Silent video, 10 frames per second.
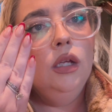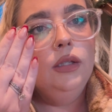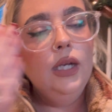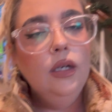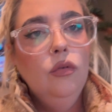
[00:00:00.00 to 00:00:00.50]

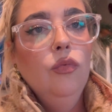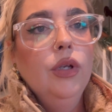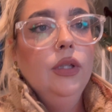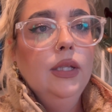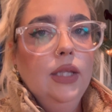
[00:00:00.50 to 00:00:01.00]
They didn't
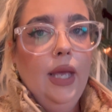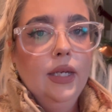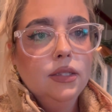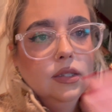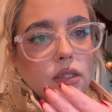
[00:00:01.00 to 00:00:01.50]
really
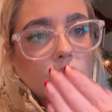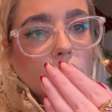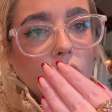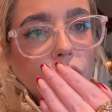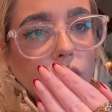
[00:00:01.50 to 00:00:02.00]
last,
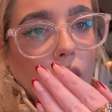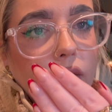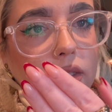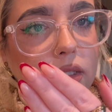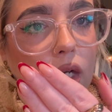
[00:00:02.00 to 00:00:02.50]
and they're not
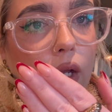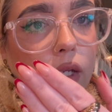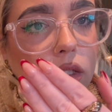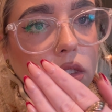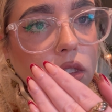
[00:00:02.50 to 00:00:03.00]
as
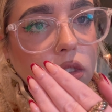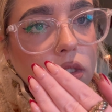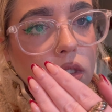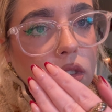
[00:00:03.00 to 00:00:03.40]
nice.